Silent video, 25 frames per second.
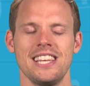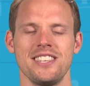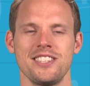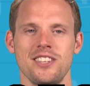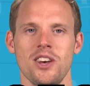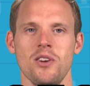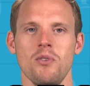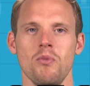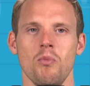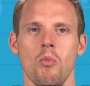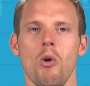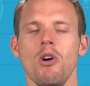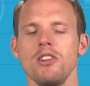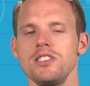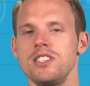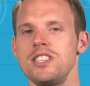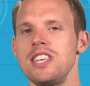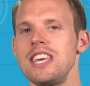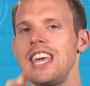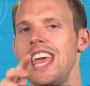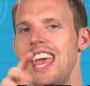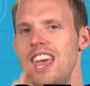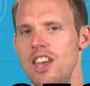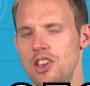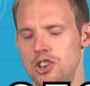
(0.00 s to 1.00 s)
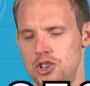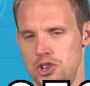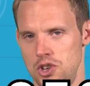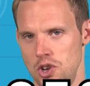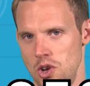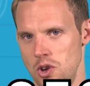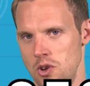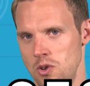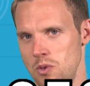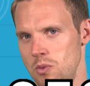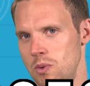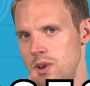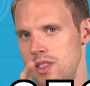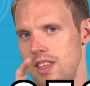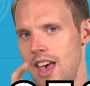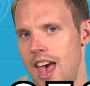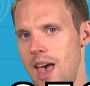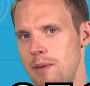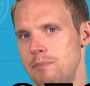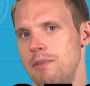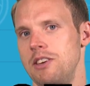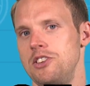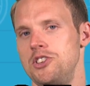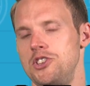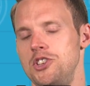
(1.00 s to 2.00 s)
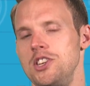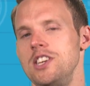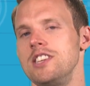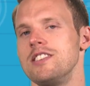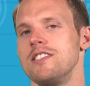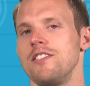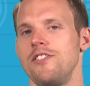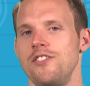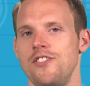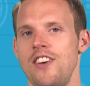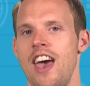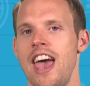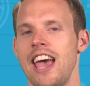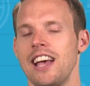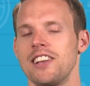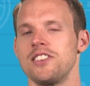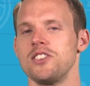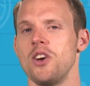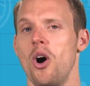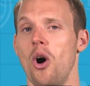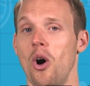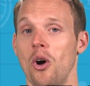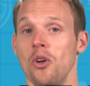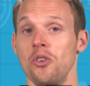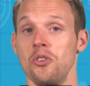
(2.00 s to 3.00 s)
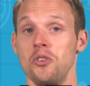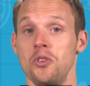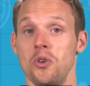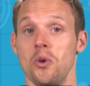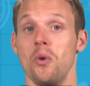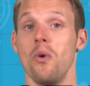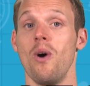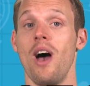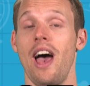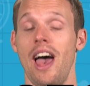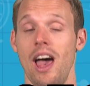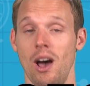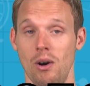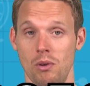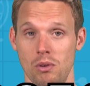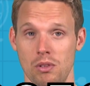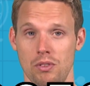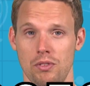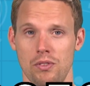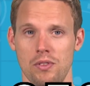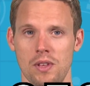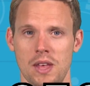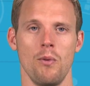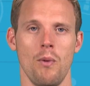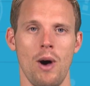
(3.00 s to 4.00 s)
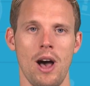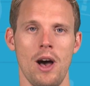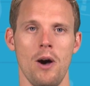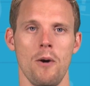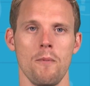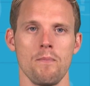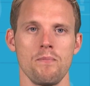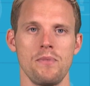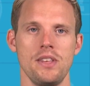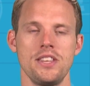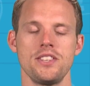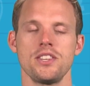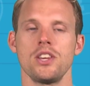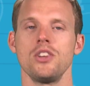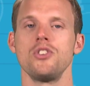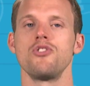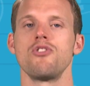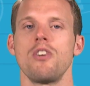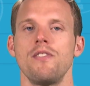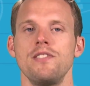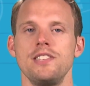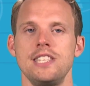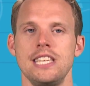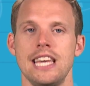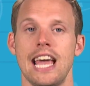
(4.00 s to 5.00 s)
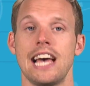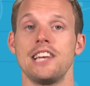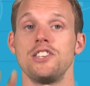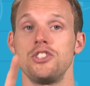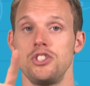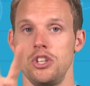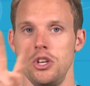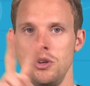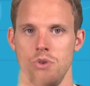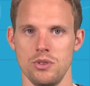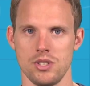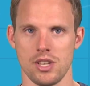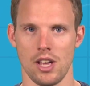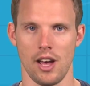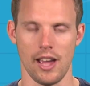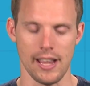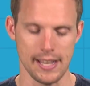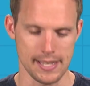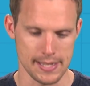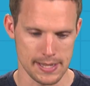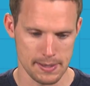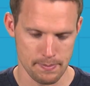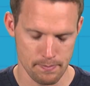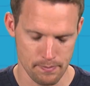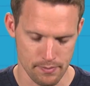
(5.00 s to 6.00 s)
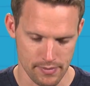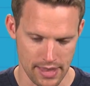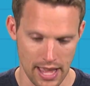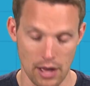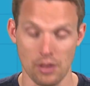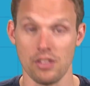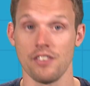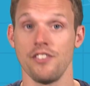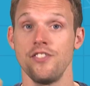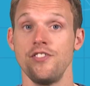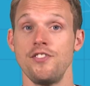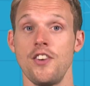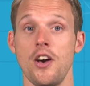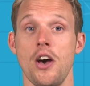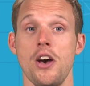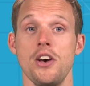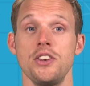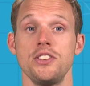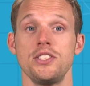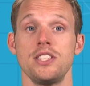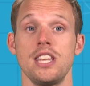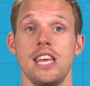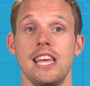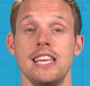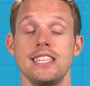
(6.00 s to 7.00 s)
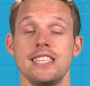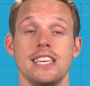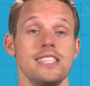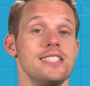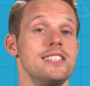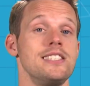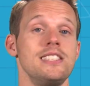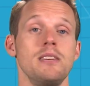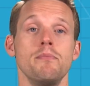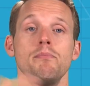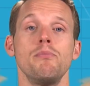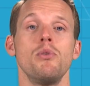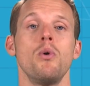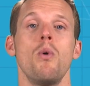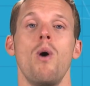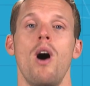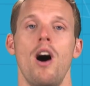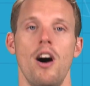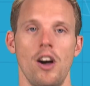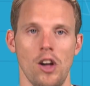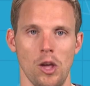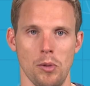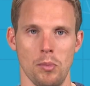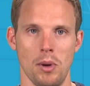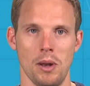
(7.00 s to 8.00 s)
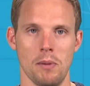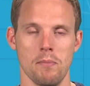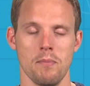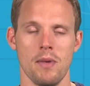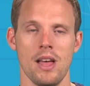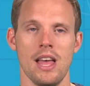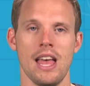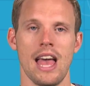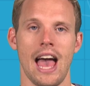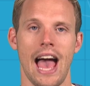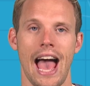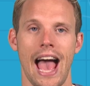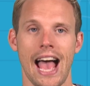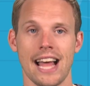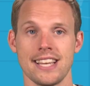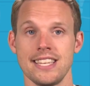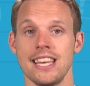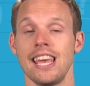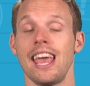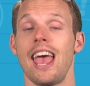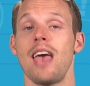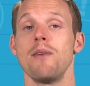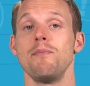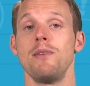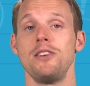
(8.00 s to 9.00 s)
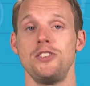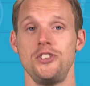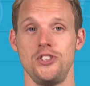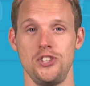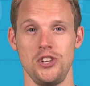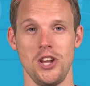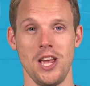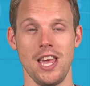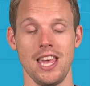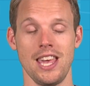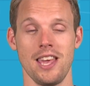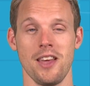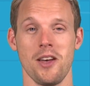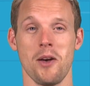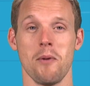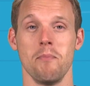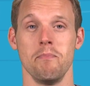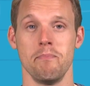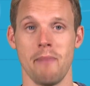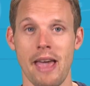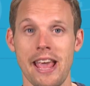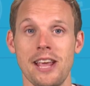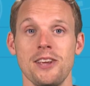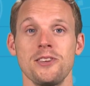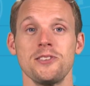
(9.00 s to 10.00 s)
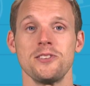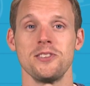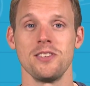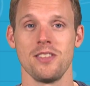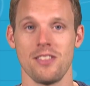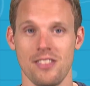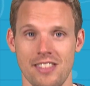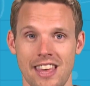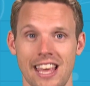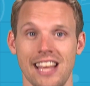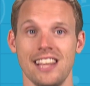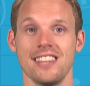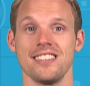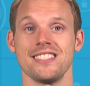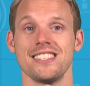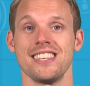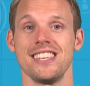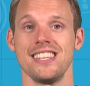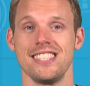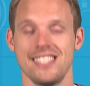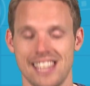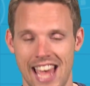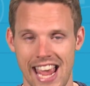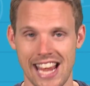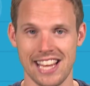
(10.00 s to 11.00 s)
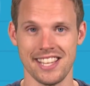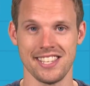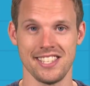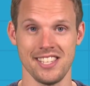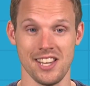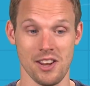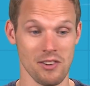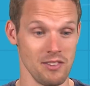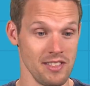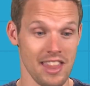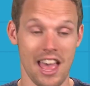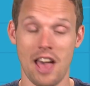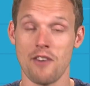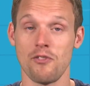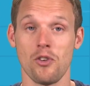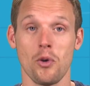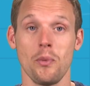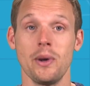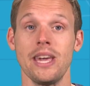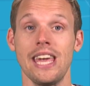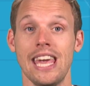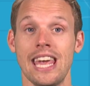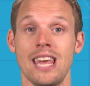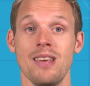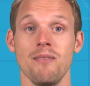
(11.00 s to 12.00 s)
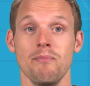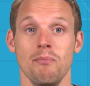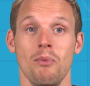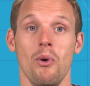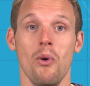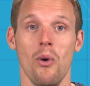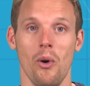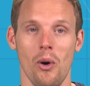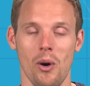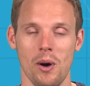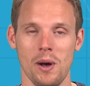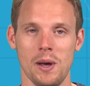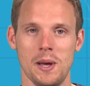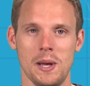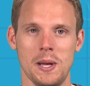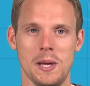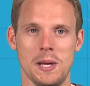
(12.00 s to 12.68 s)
So what's the issue with MSG's effect on your health? Well, this controversy has two sides. Now, the first is a simple argument. Adding MSG makes things tastier, and therefore we eat more.